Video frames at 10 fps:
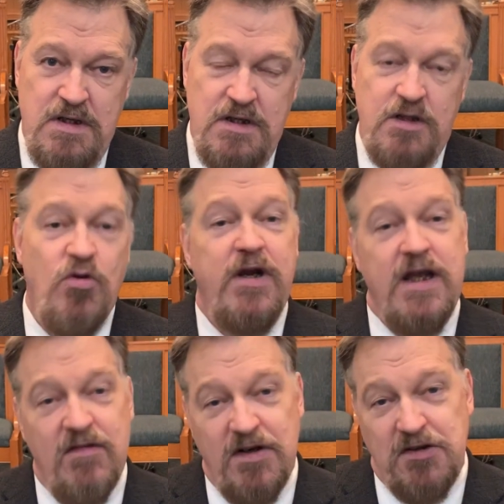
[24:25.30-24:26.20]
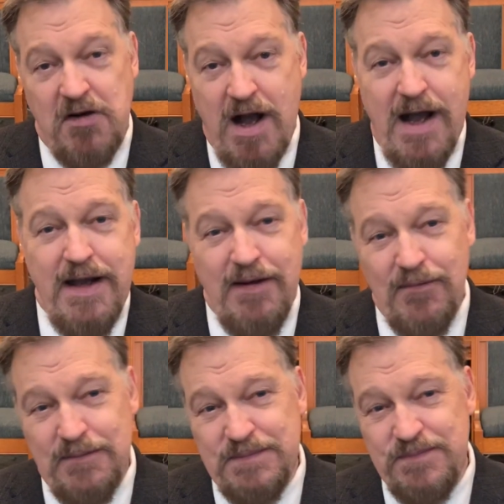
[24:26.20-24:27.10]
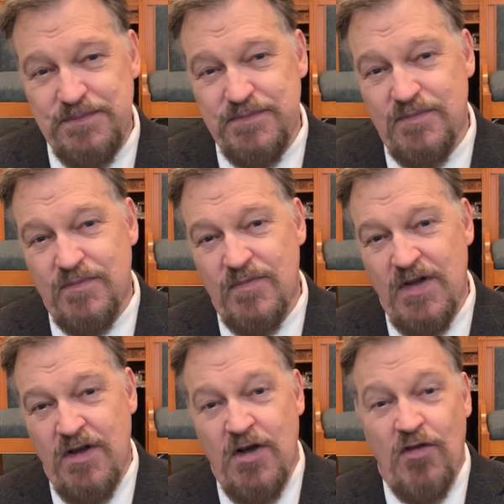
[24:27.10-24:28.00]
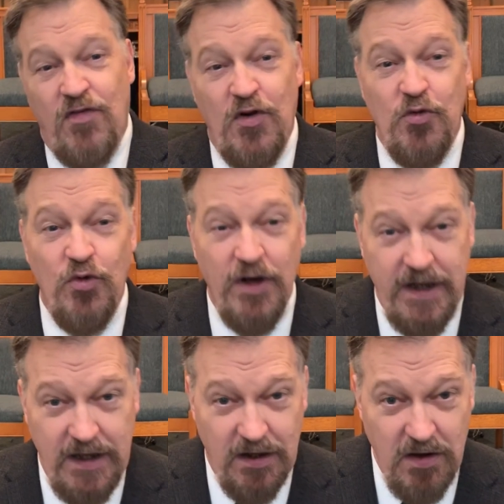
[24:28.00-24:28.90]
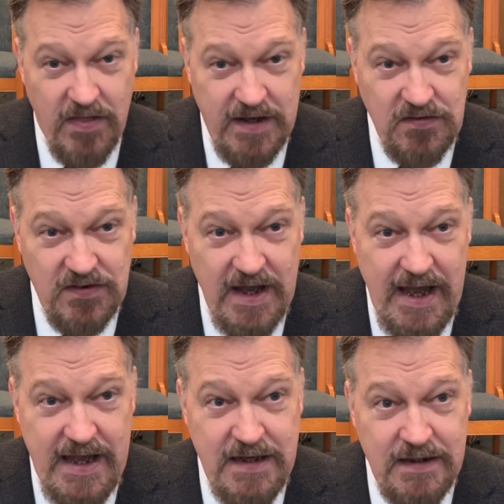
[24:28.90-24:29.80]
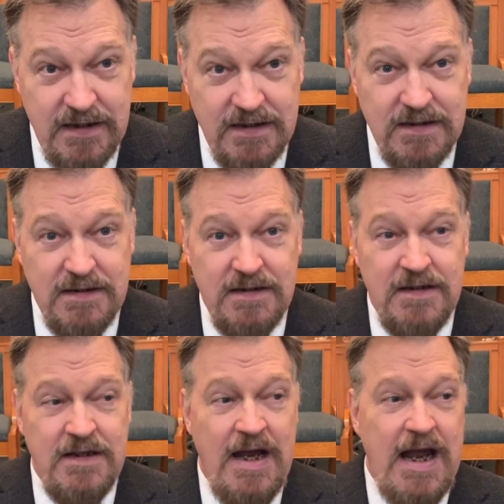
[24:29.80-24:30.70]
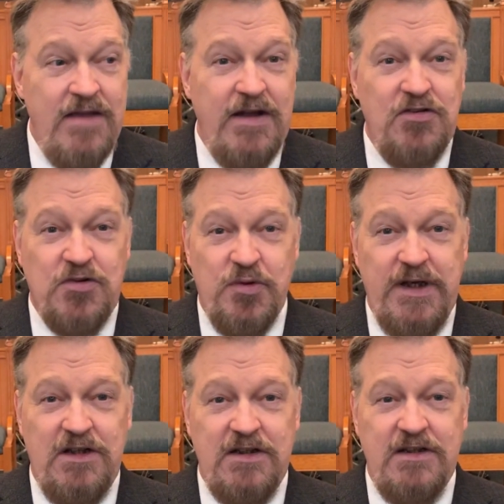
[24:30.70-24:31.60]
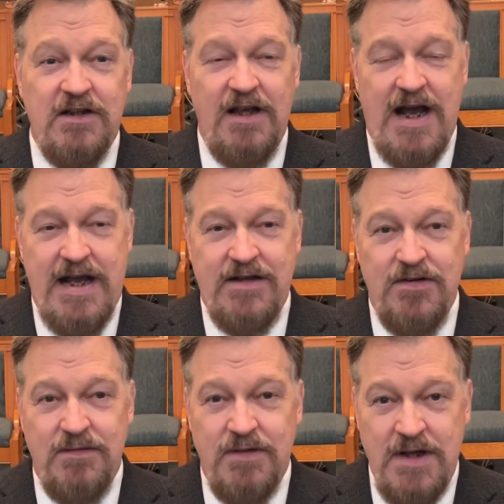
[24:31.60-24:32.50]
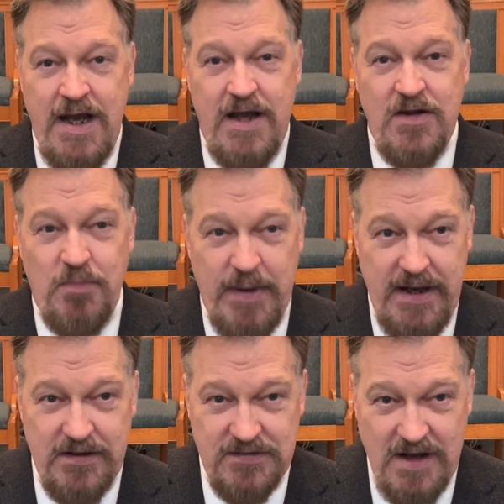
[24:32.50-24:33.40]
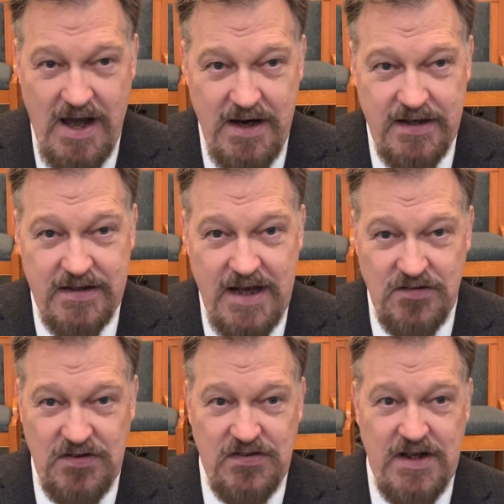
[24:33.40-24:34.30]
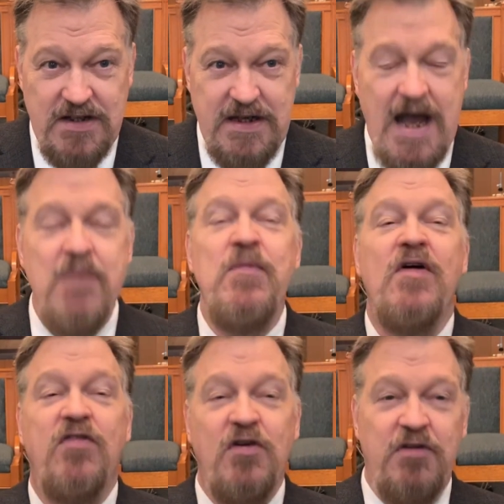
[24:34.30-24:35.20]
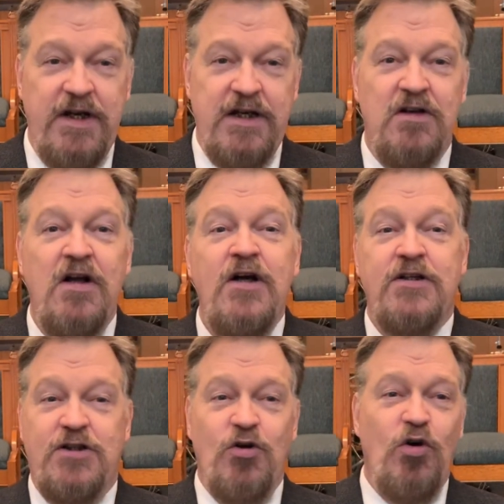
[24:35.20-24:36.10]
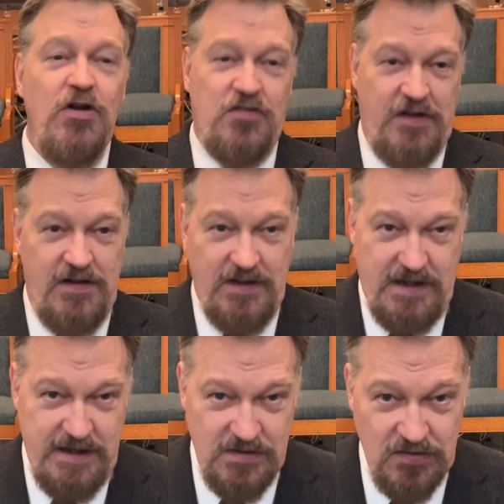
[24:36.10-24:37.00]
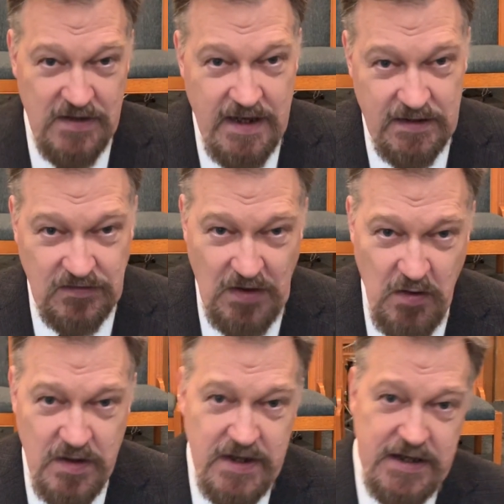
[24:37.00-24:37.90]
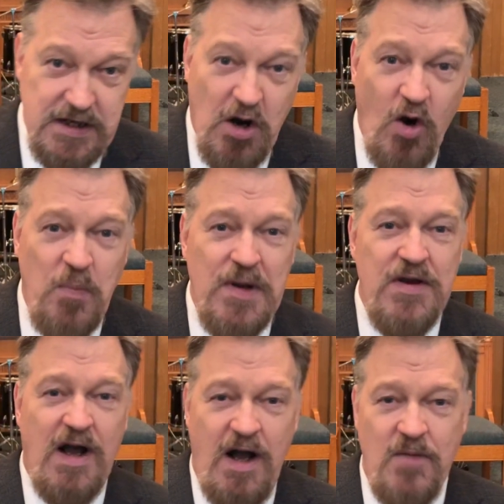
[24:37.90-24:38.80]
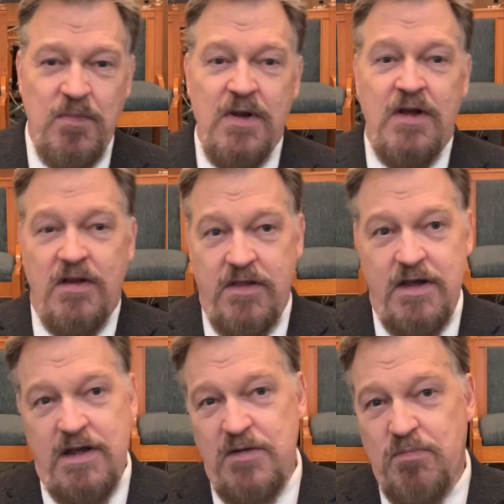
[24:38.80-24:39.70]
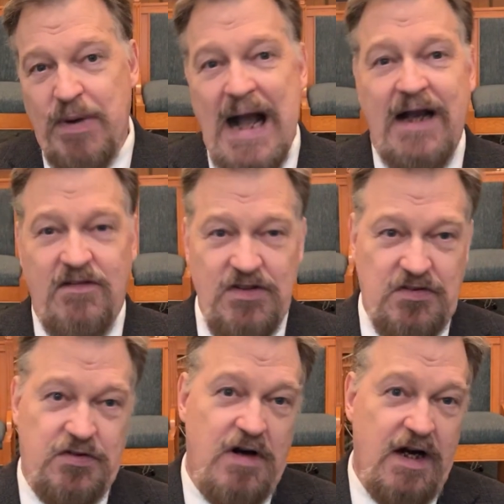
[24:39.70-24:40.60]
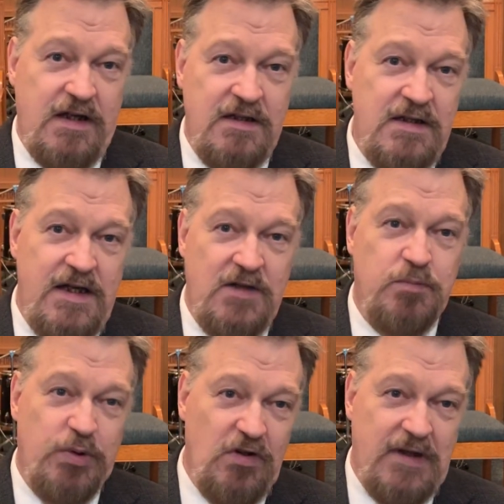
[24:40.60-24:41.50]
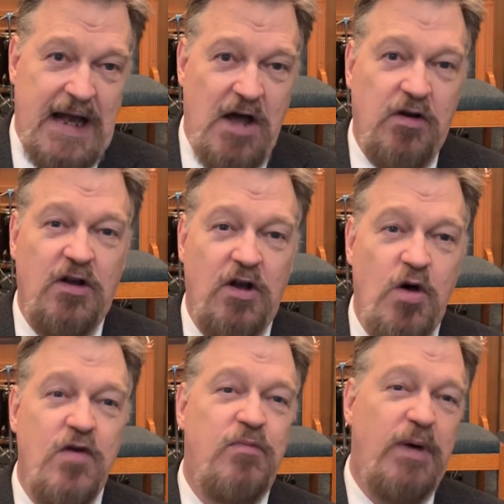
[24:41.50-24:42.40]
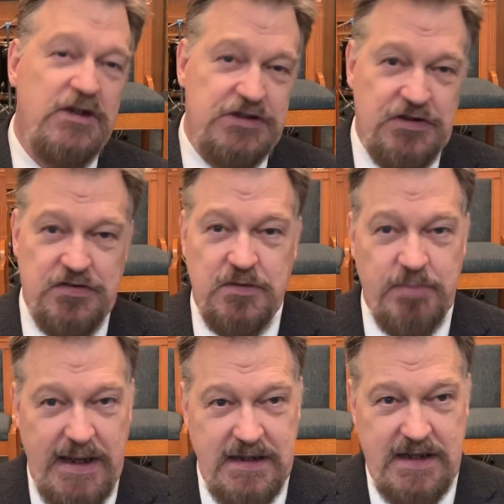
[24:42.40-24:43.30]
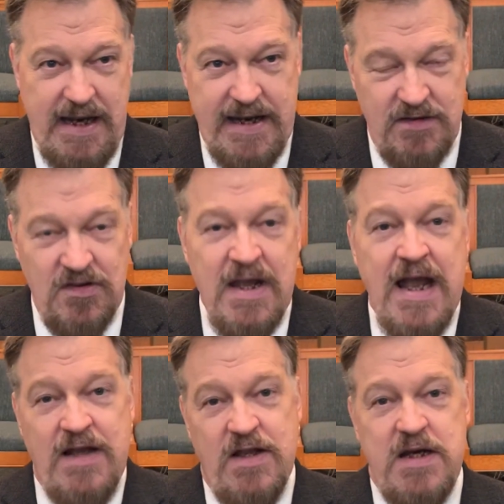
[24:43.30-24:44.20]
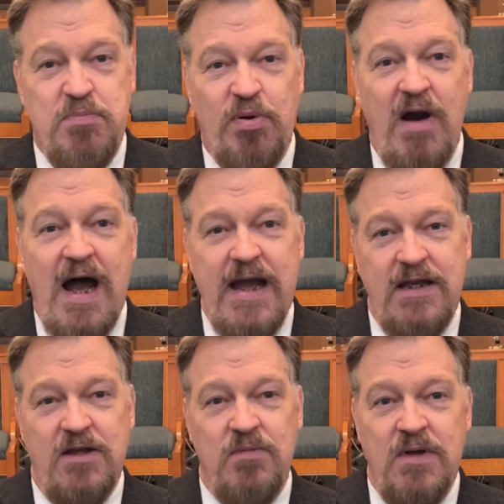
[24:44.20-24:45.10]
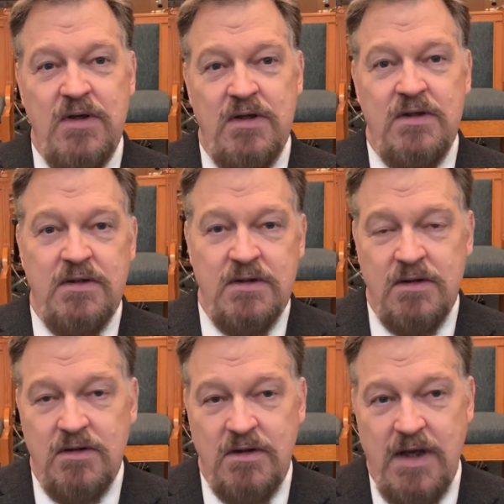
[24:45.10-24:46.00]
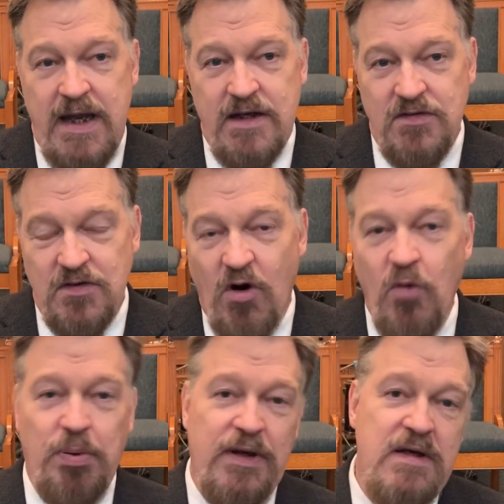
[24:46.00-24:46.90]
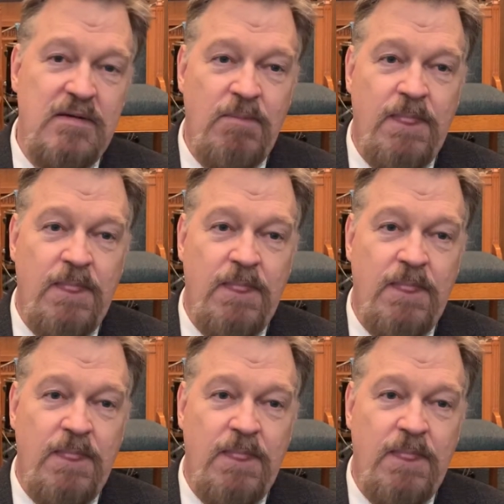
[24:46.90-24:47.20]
You want to give it a try?" "For real?" they said, and they squealed in delight, and the painter nodded as he said, "Yep, for real." "Cool," said the kids. And so he opened up the back of his truck and pulled out a load of brushes and paint cans, and then he pried the cans open,